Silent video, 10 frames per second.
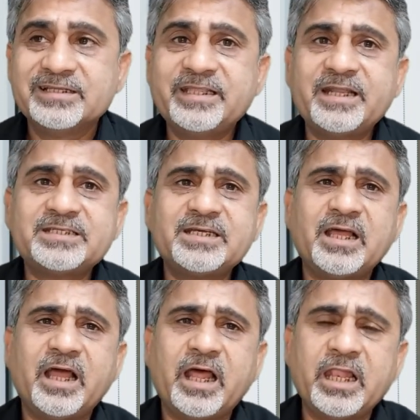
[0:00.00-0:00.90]
There is
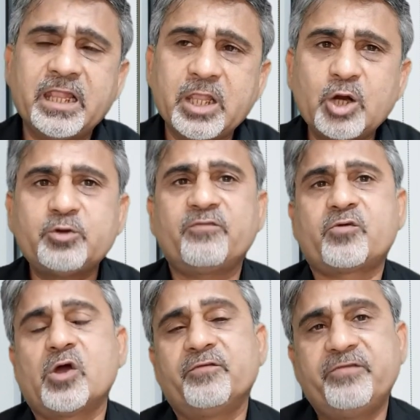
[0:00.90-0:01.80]
a lot of
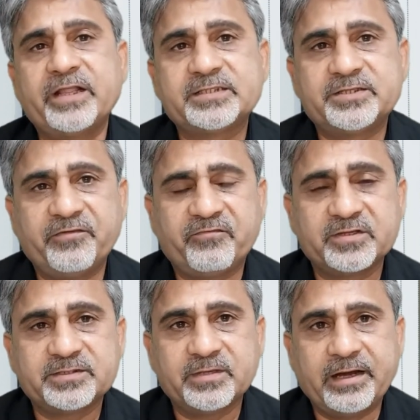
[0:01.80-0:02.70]
confidence
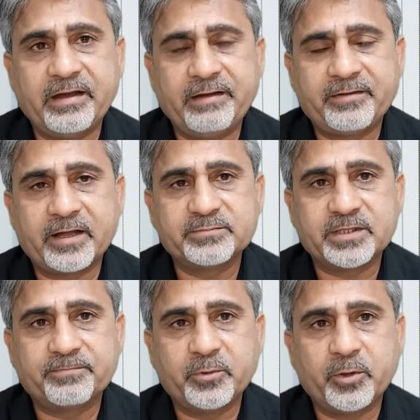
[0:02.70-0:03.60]
difference. It comes
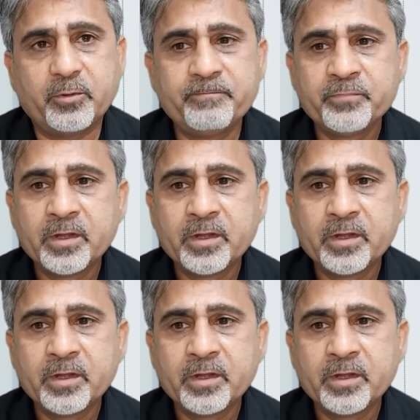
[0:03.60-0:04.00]
up, you know,